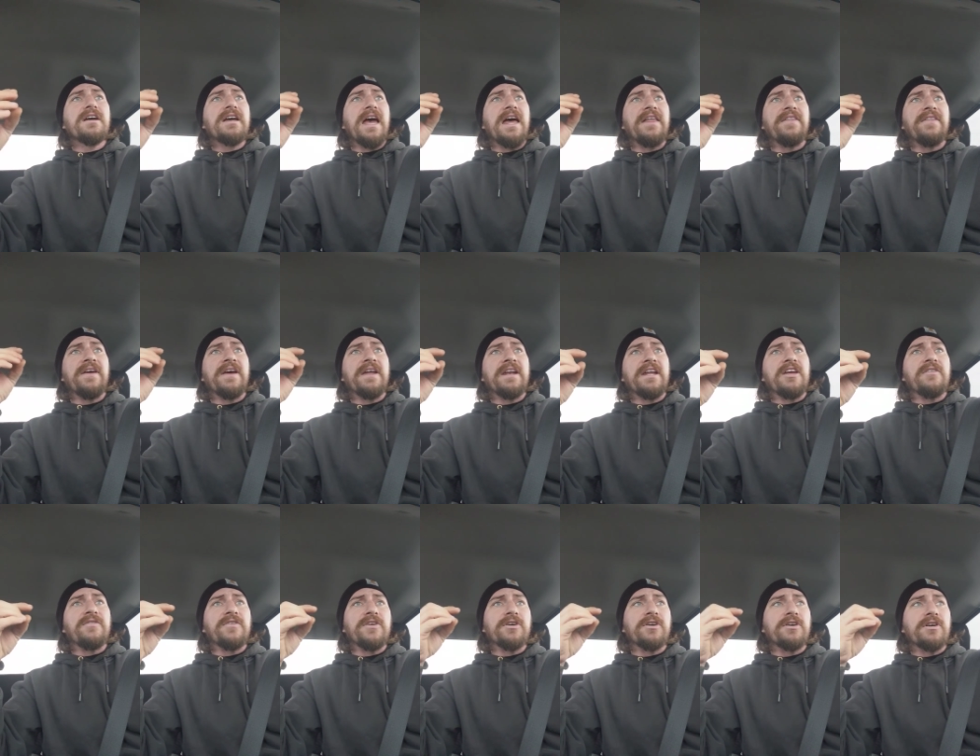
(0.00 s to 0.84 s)
And then
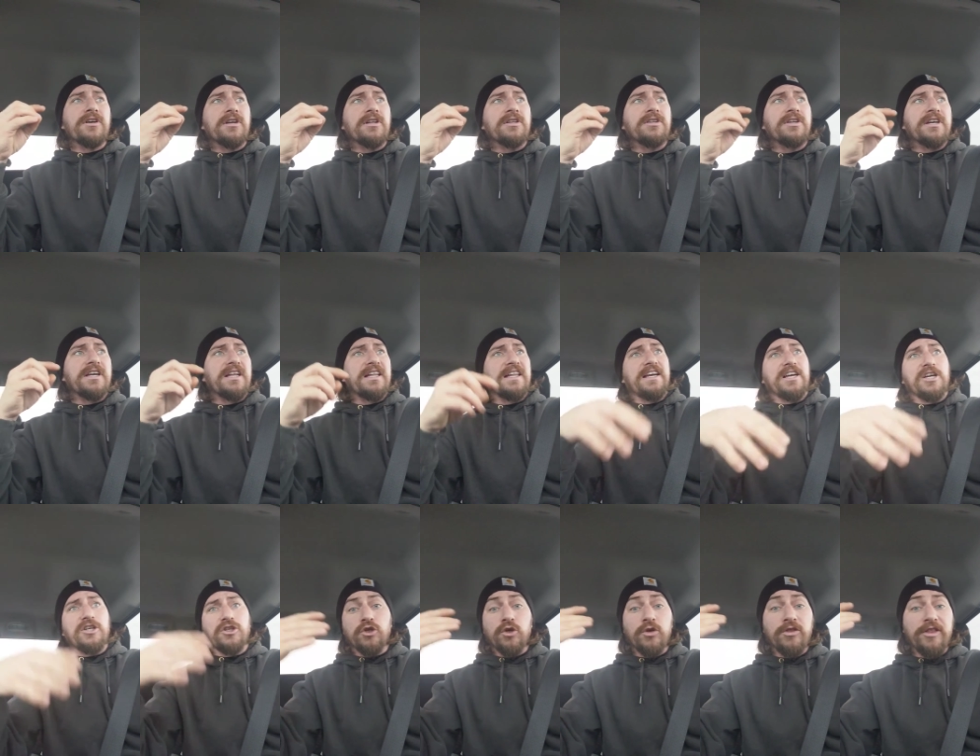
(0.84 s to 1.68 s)
if you're gonna look at like
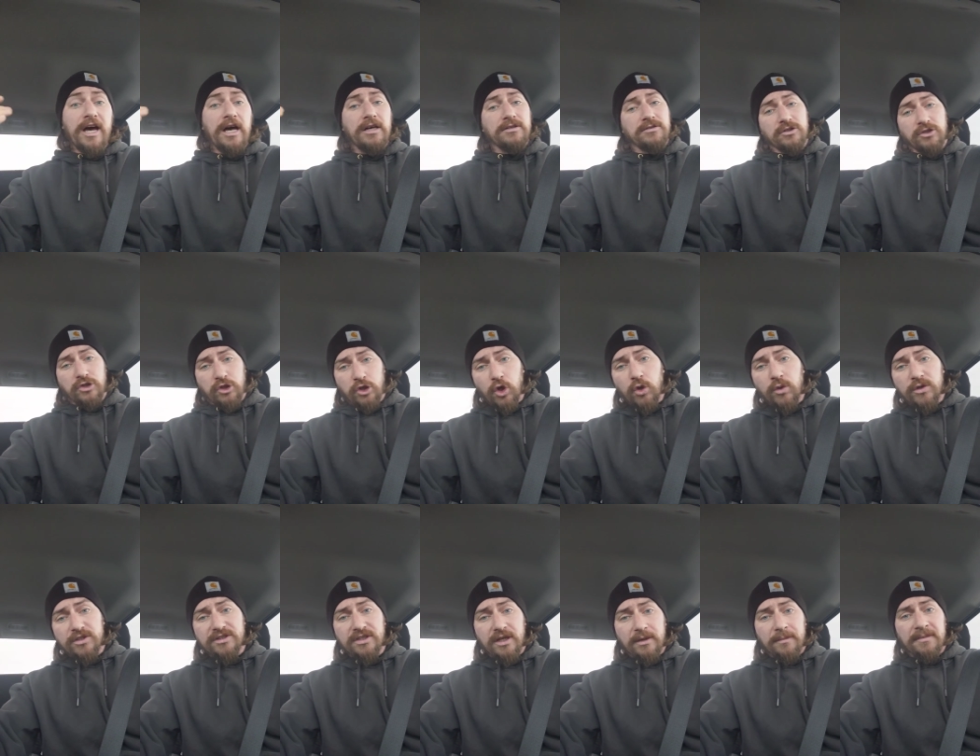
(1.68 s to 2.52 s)
a 2002
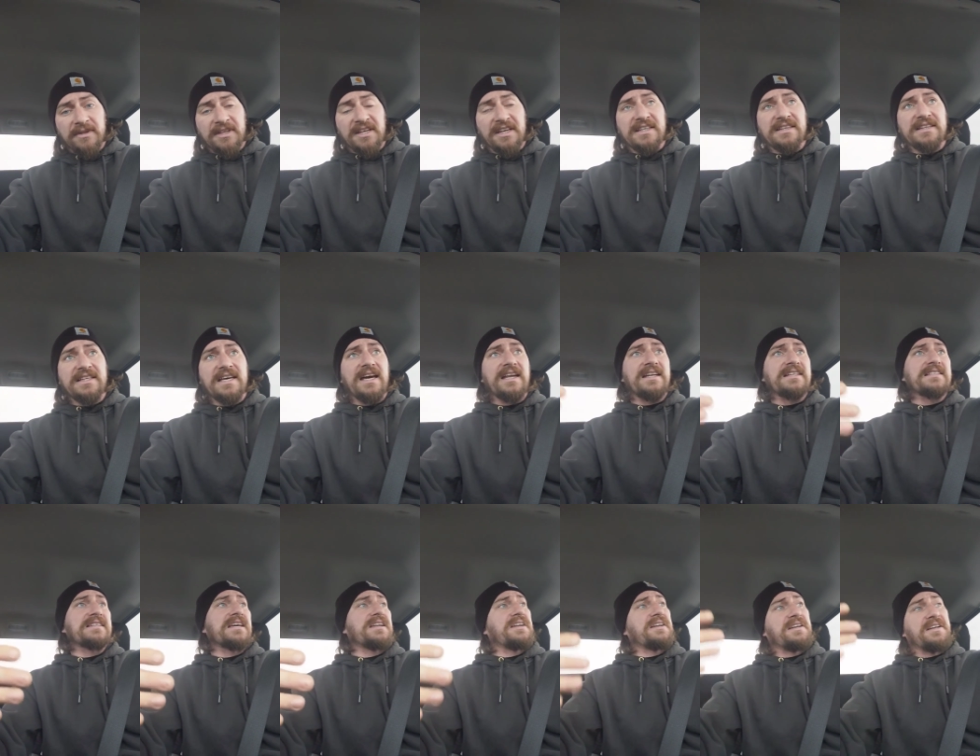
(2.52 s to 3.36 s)
or something like that,
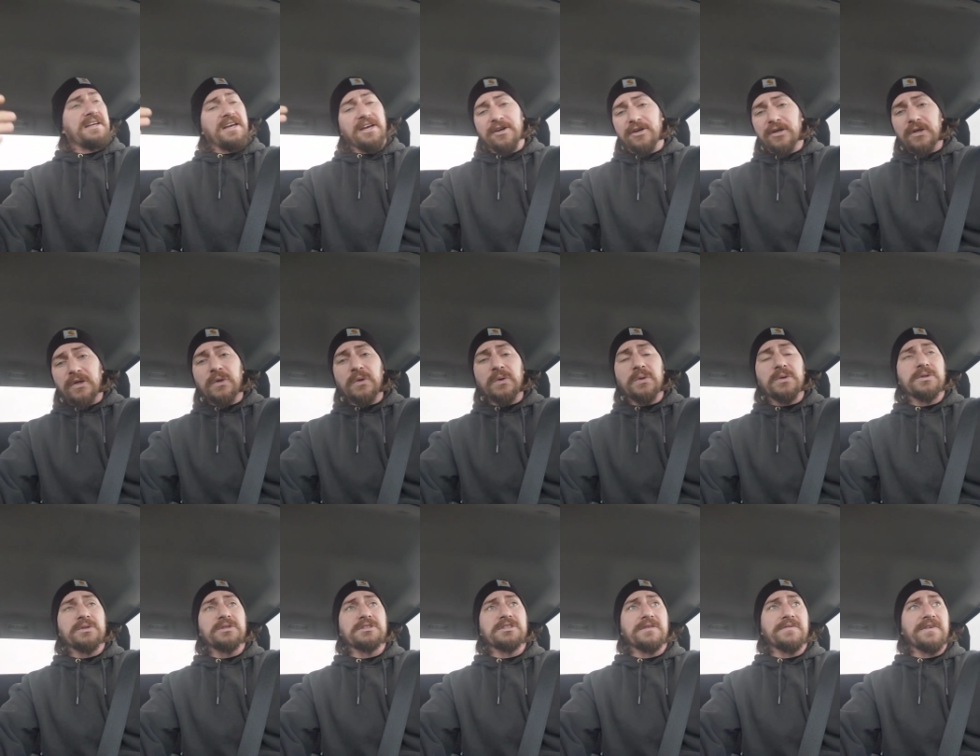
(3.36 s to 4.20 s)
it's got an
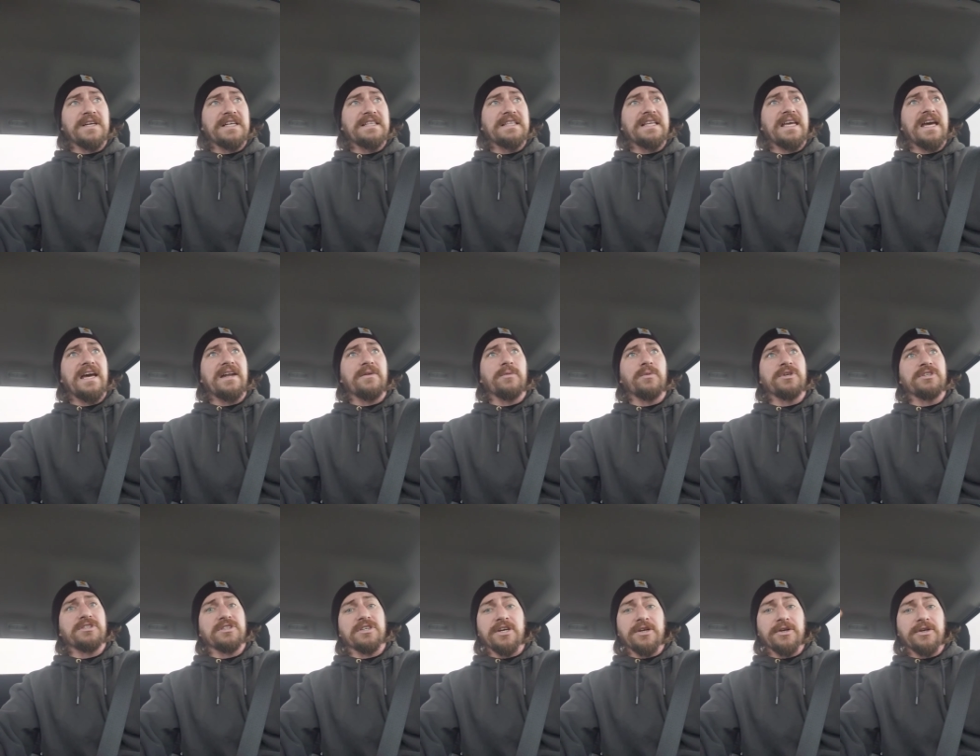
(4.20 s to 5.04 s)
intercooler and stuff like that,
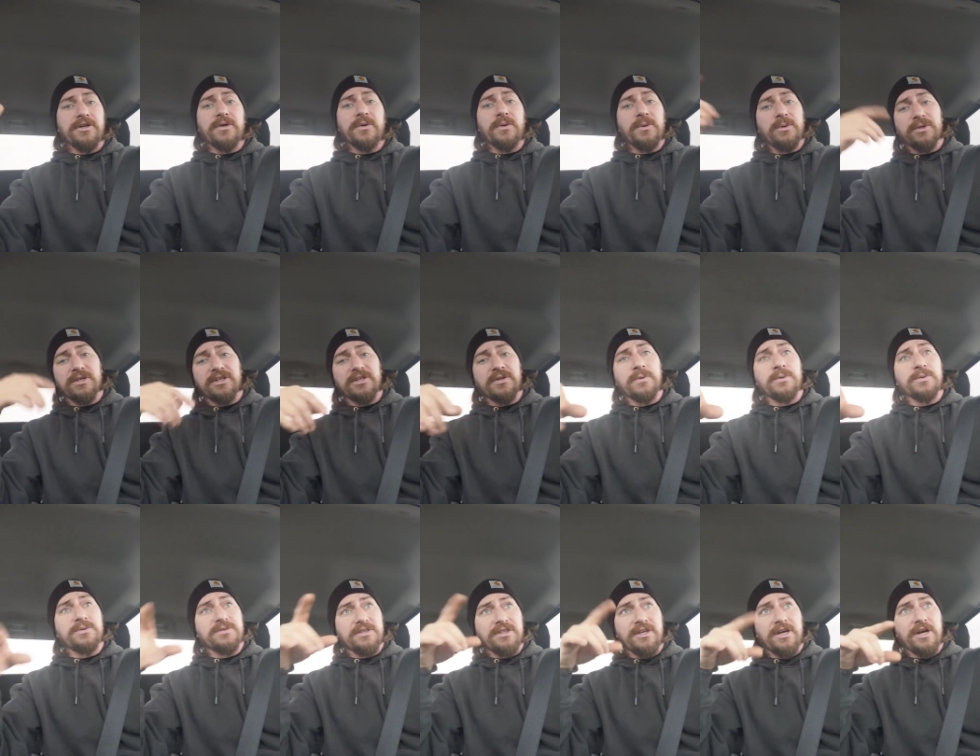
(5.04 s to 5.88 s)
which an intercooler
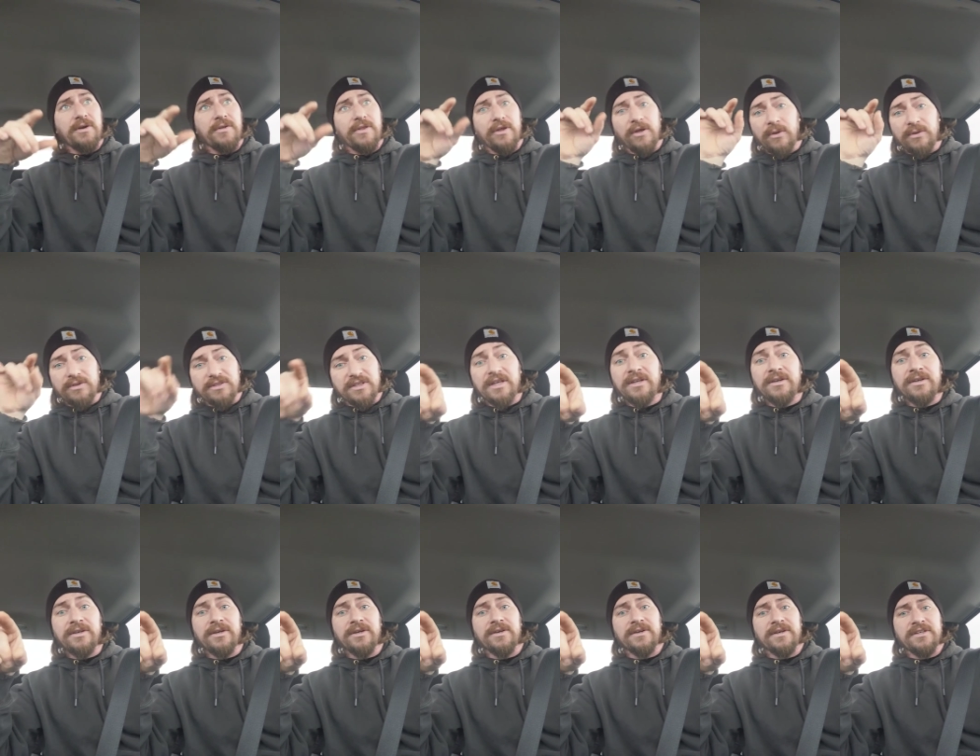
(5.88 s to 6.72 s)
cools the air that goes
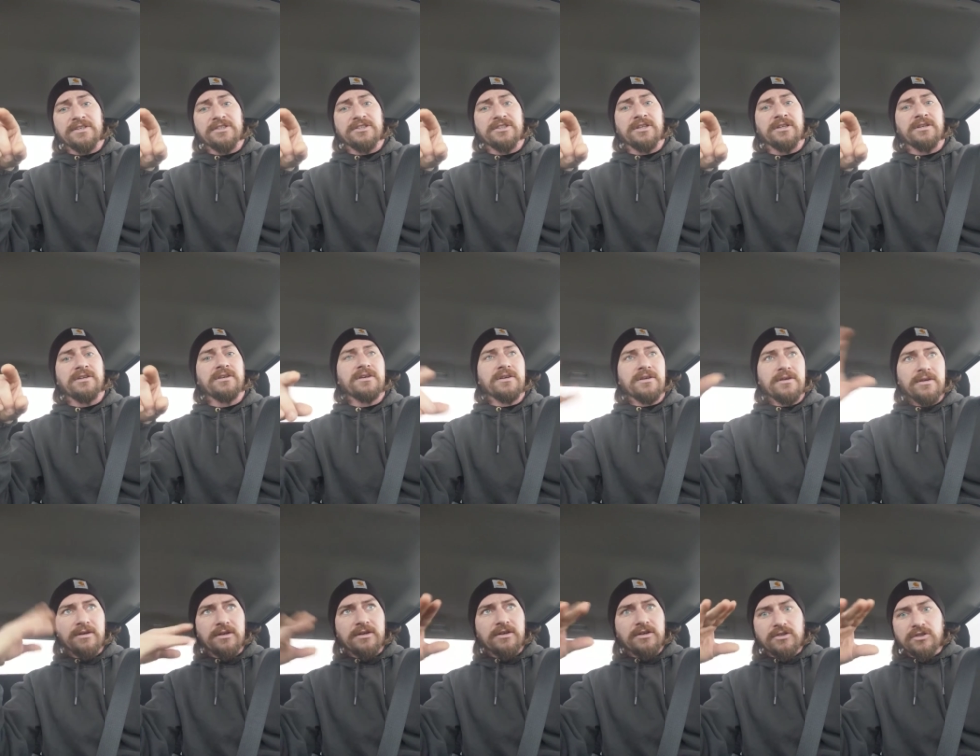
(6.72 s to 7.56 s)
into your engine
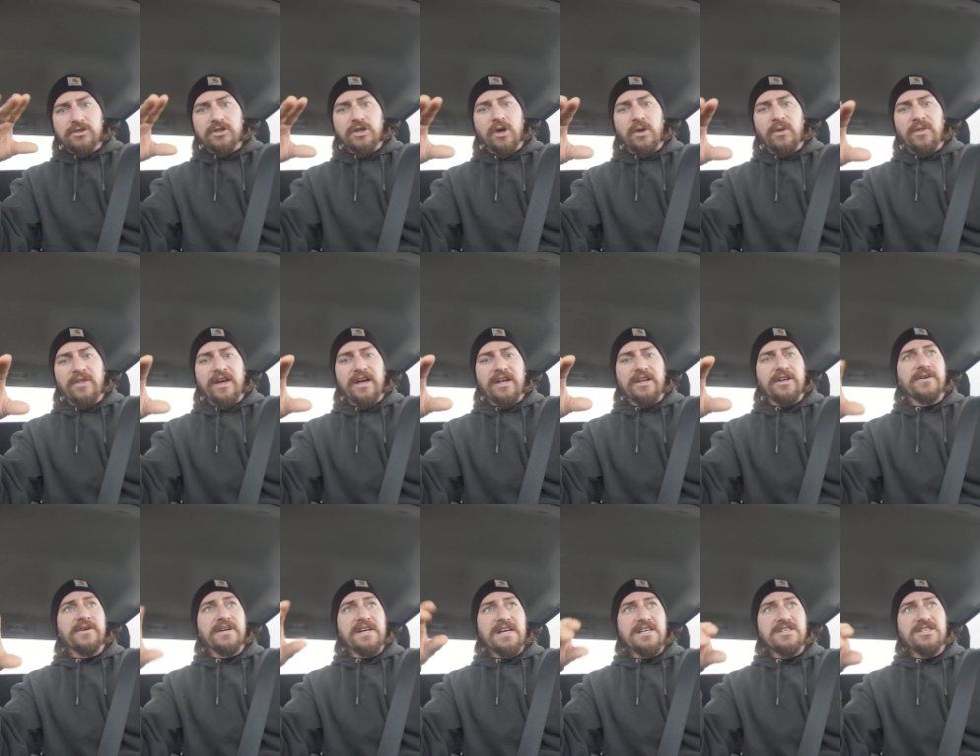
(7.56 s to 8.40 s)
so that
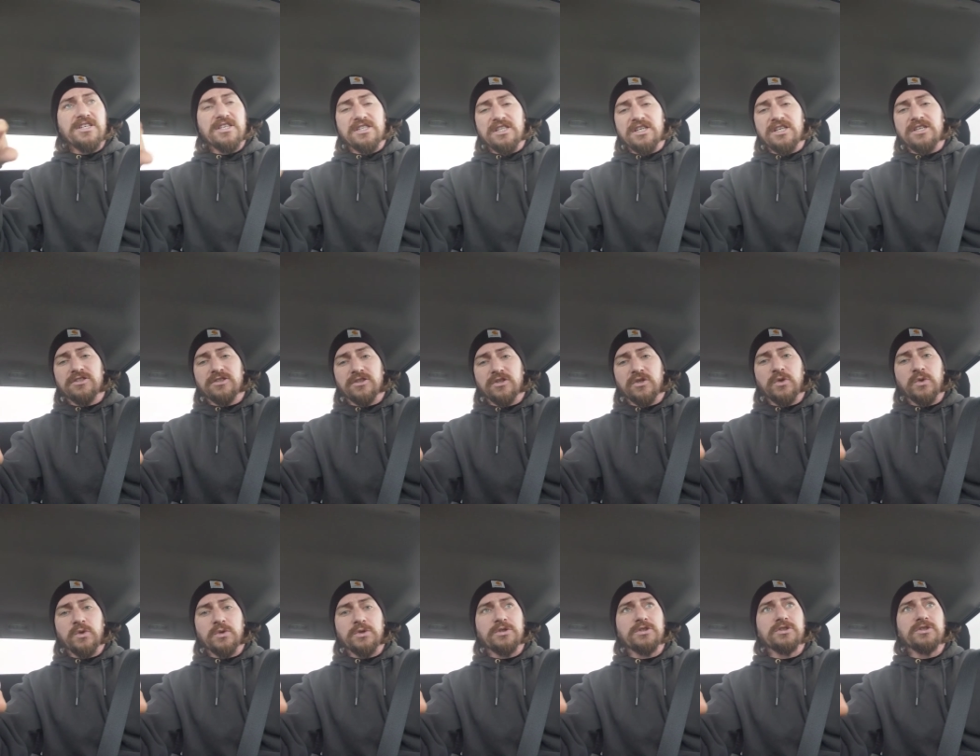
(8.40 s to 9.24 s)
your EGTs are
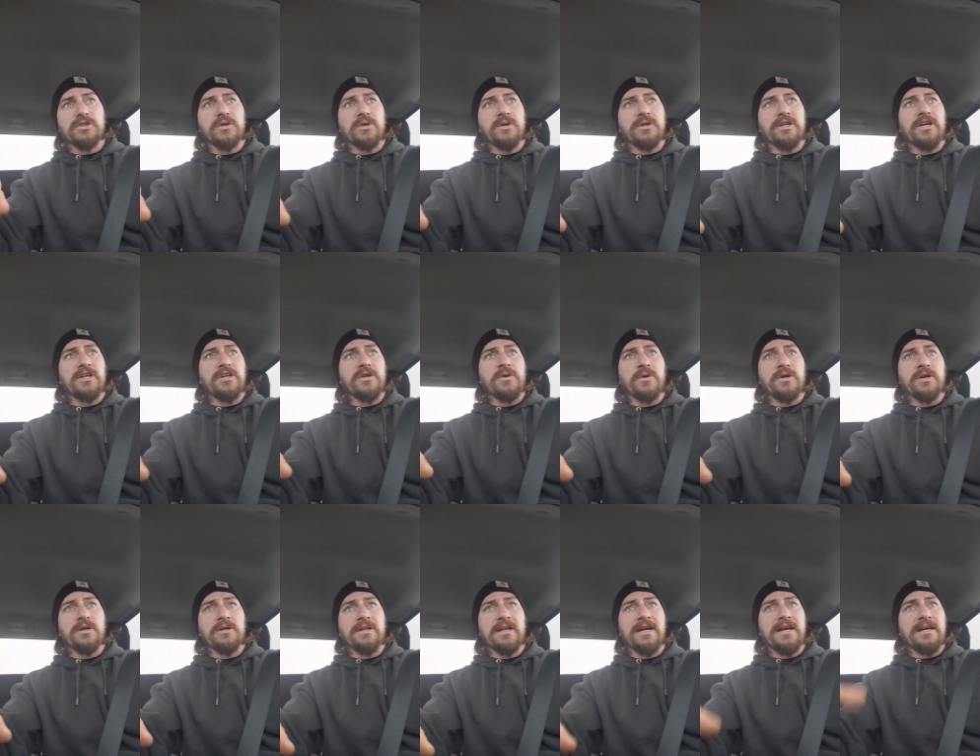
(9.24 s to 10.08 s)
cooler, so that you
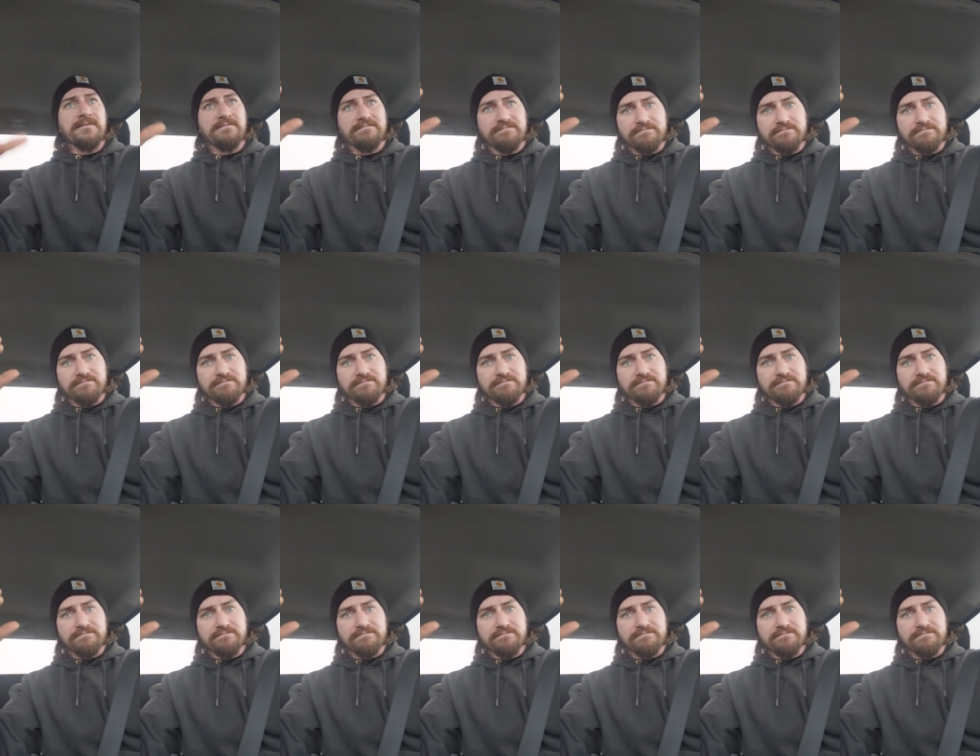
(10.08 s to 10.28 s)
can, like,